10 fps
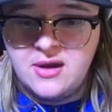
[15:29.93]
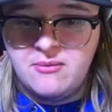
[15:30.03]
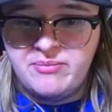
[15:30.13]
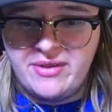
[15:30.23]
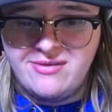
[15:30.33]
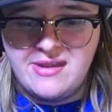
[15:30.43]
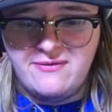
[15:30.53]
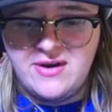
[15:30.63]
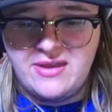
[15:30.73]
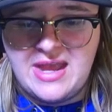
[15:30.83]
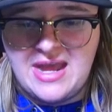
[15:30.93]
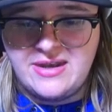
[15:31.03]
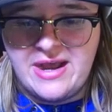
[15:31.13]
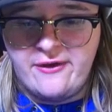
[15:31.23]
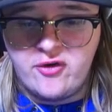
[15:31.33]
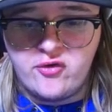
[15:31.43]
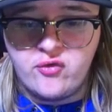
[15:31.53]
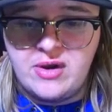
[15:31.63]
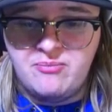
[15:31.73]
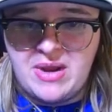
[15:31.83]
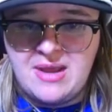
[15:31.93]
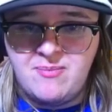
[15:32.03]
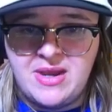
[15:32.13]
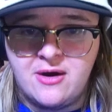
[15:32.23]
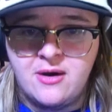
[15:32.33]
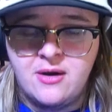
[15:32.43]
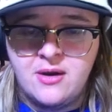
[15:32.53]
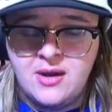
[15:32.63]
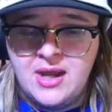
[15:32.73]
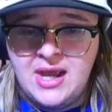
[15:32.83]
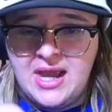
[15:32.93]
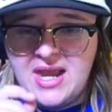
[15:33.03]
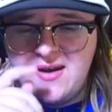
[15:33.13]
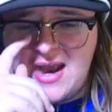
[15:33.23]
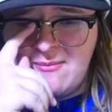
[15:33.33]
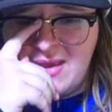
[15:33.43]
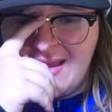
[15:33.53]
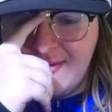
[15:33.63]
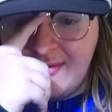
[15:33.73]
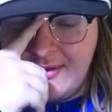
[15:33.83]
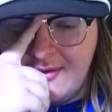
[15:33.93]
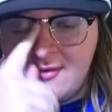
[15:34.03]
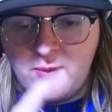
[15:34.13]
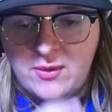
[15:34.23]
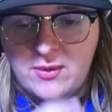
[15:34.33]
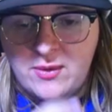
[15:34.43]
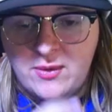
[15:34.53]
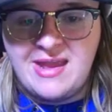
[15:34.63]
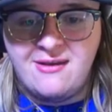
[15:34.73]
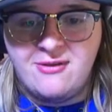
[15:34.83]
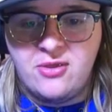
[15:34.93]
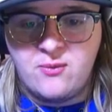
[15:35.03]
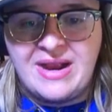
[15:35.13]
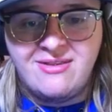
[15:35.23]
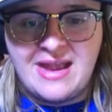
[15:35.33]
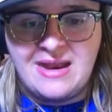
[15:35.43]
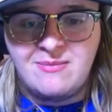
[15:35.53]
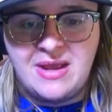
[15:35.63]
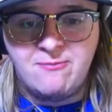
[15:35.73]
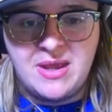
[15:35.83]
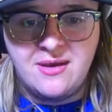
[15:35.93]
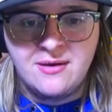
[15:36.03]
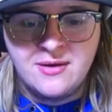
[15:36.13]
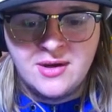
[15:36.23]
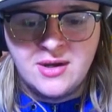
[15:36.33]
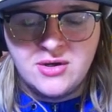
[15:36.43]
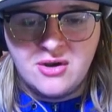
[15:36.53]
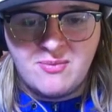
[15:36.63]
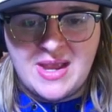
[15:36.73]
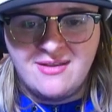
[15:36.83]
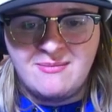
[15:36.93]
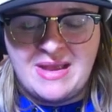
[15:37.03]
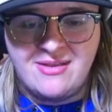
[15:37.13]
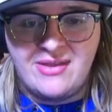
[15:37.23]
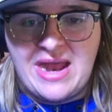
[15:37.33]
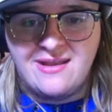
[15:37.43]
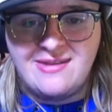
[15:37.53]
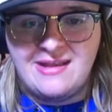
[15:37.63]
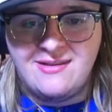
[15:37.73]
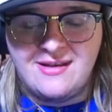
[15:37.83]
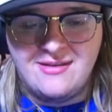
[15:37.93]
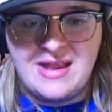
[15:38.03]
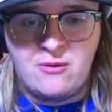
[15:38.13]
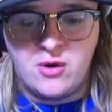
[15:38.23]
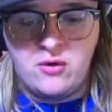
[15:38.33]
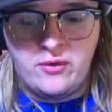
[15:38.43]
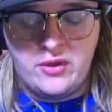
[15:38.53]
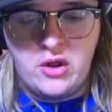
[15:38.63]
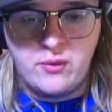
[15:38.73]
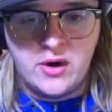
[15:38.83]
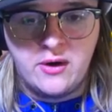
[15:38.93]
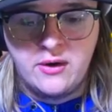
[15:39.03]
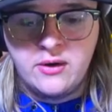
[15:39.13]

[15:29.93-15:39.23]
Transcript: But let's definitely head down our green pipe here. And I'm guessing this is what's going to take us to the right side, maybe. Just because it makes a lot of sense, because now we're going lower.